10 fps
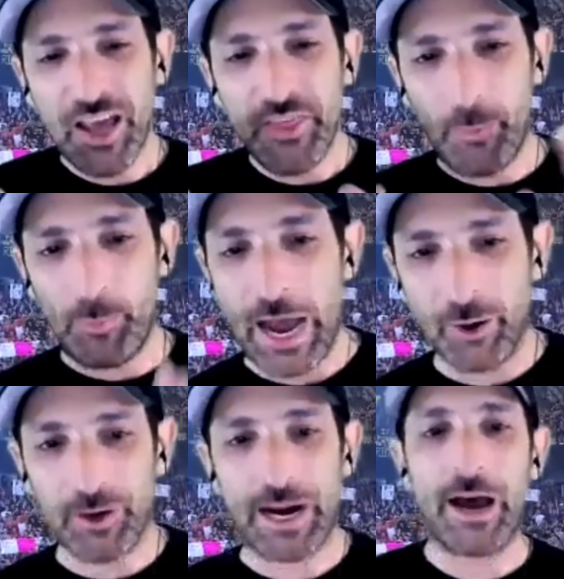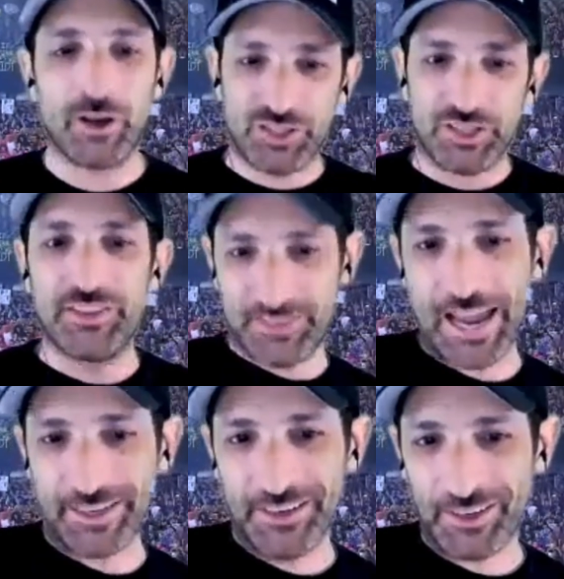the powerhouse and the
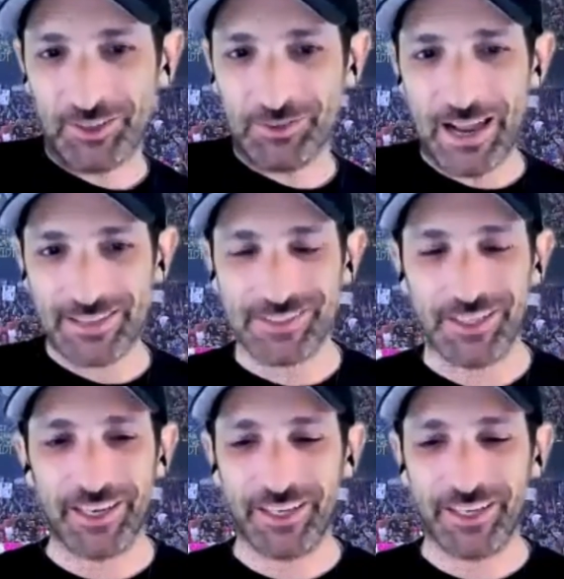technical wrestler.